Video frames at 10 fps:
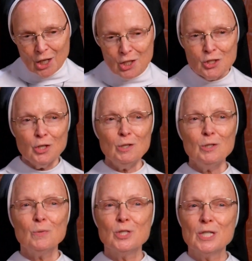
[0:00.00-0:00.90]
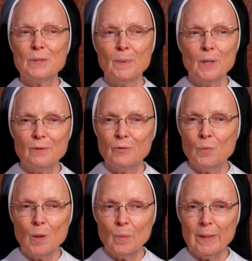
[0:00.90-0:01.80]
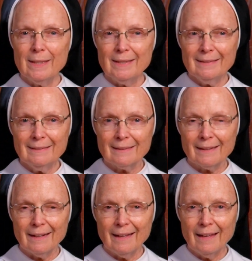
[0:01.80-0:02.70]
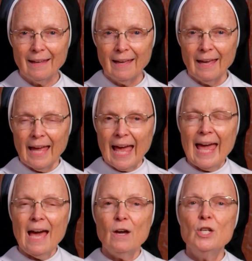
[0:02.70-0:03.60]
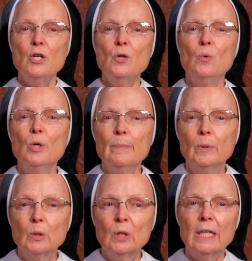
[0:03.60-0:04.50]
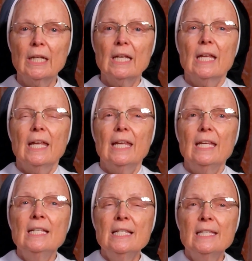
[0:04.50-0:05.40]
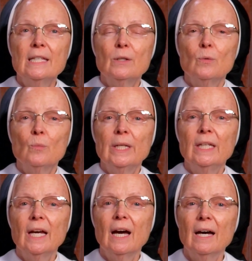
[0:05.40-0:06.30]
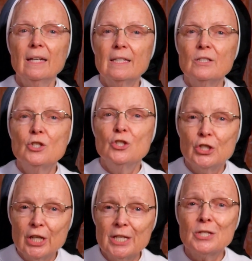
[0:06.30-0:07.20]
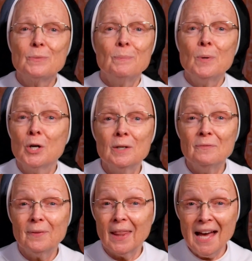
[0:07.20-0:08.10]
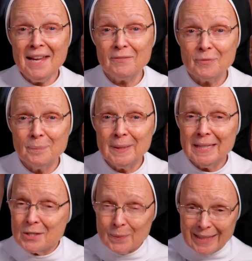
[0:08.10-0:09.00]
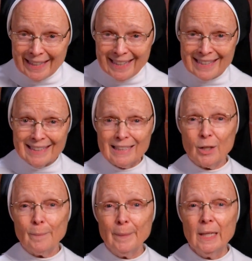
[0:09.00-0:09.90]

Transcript: Church was just part of what we did. How normal is it when God is just part of life because we need him?